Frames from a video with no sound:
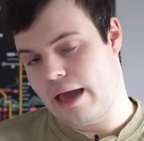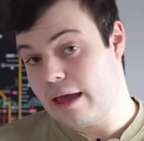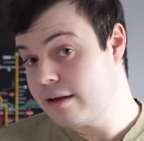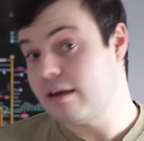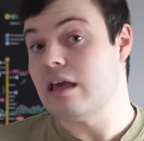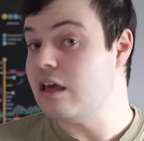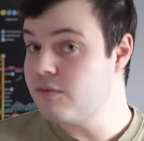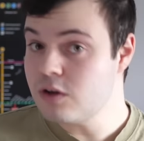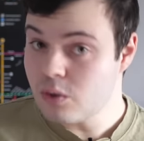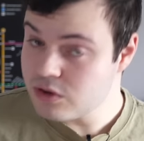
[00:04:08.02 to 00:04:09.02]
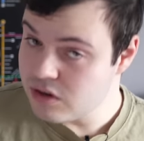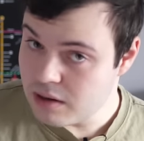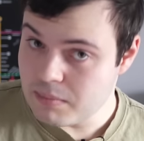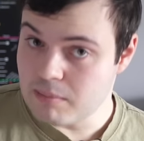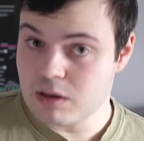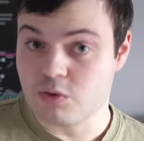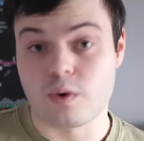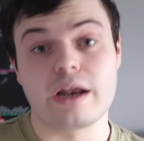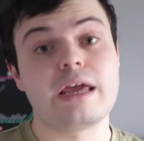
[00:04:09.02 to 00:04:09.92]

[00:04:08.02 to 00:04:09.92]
And even though it's not public run,